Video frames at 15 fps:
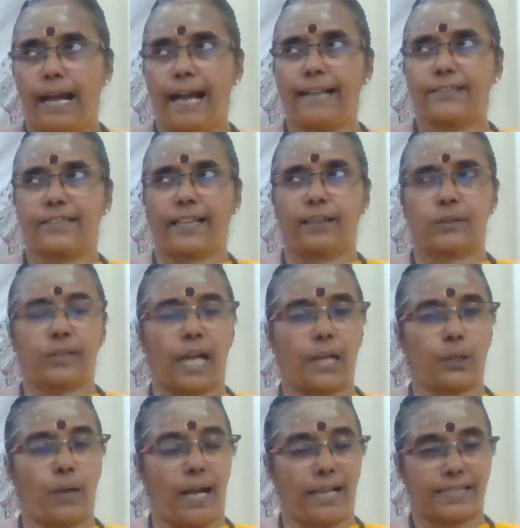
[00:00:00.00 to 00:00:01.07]
and Jarat
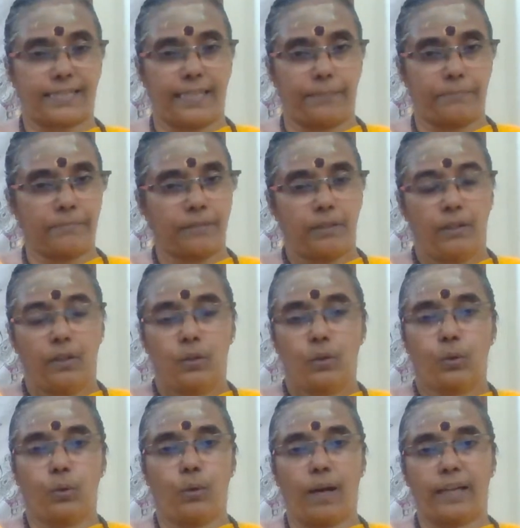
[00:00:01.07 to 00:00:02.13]
Karu asked them,
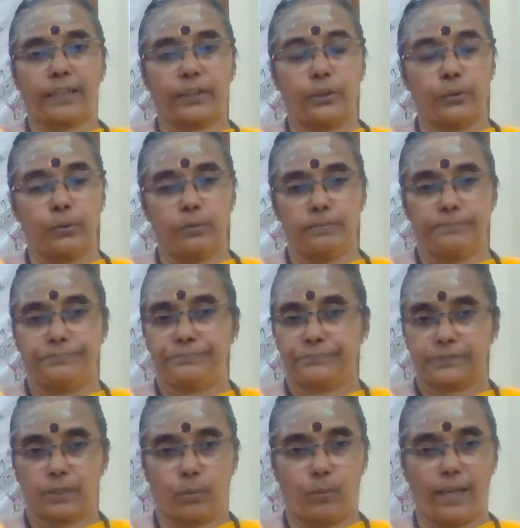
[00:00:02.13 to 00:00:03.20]
"Who are you?
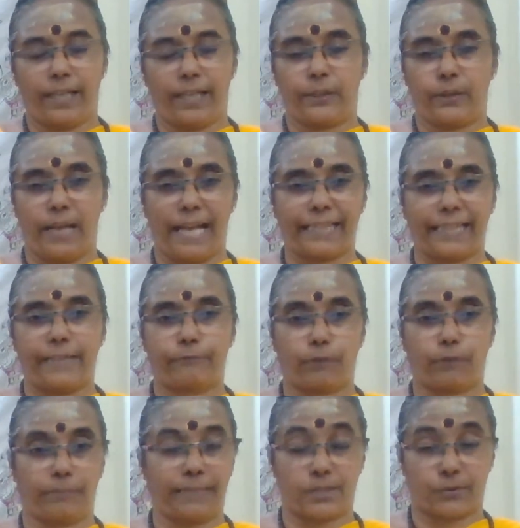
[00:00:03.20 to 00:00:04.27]
Why are you hanging
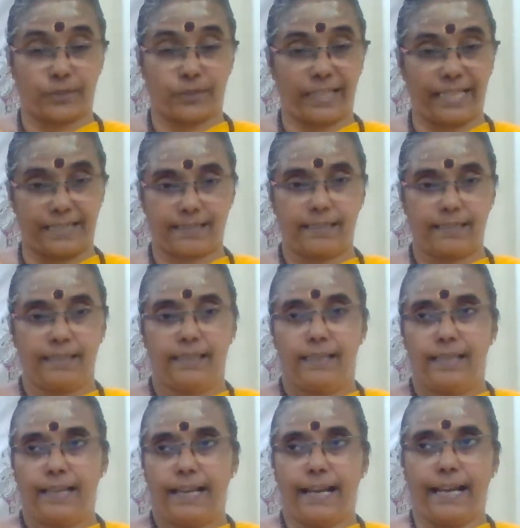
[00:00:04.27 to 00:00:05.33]
from these trees?
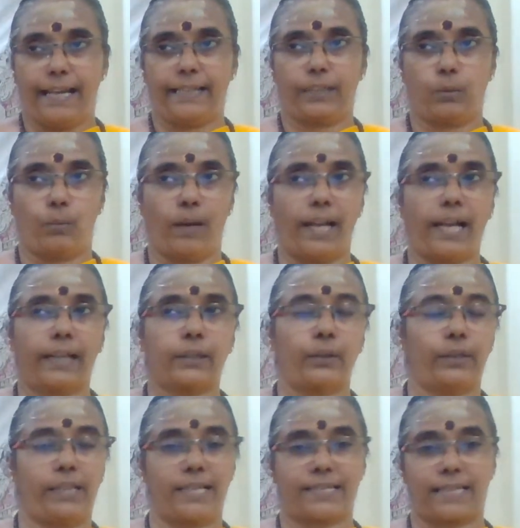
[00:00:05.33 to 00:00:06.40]
And why are
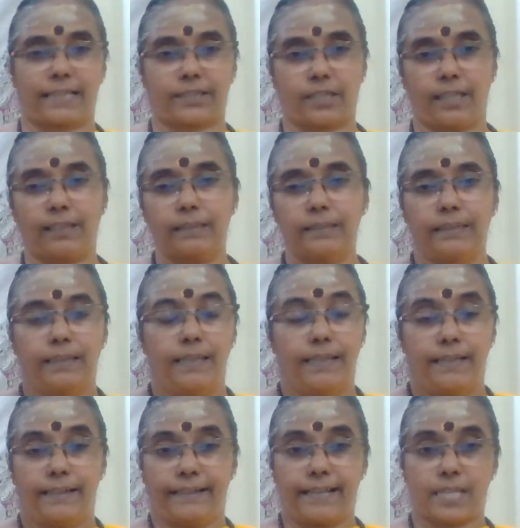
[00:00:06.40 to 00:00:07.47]
you in such a
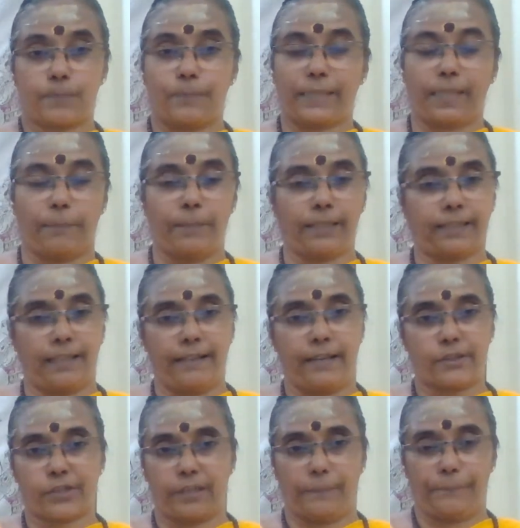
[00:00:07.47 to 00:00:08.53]
despicable
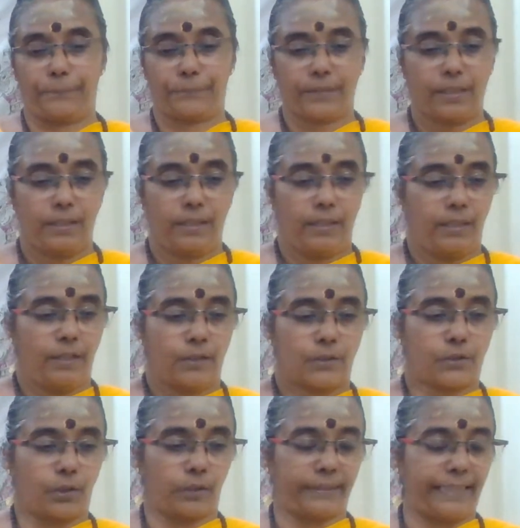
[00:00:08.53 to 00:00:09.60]
condition?"
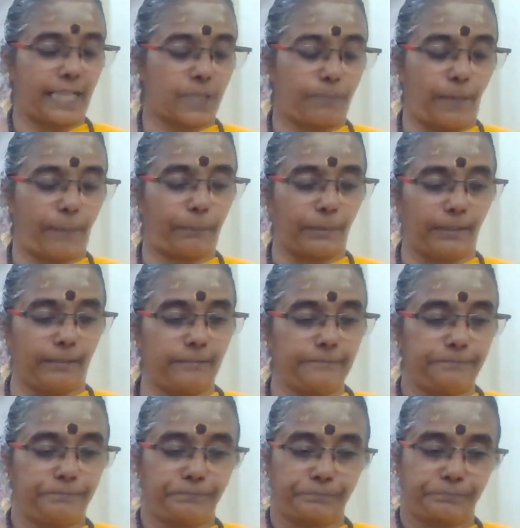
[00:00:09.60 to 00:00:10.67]
So these people,
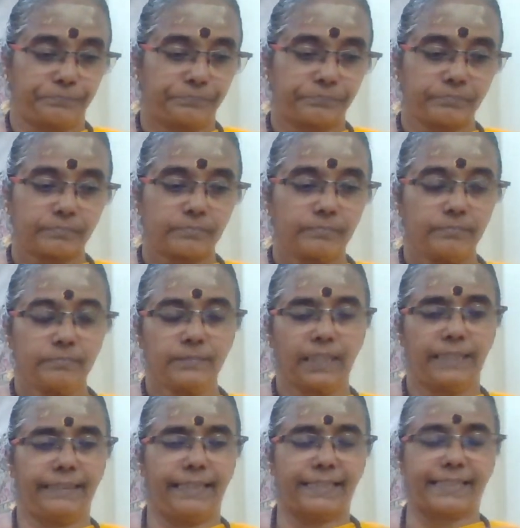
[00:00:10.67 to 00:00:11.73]
they